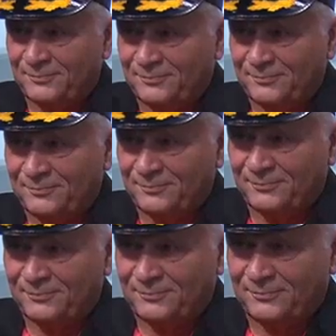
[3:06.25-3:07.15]

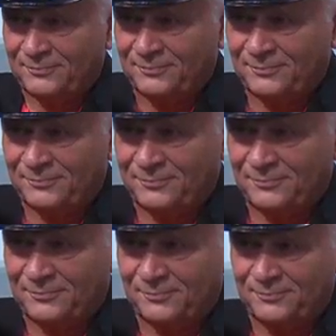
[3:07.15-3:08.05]

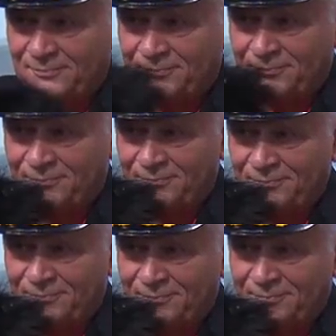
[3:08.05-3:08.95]

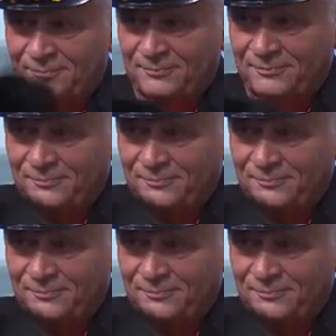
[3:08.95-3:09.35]
This person isn't speaking.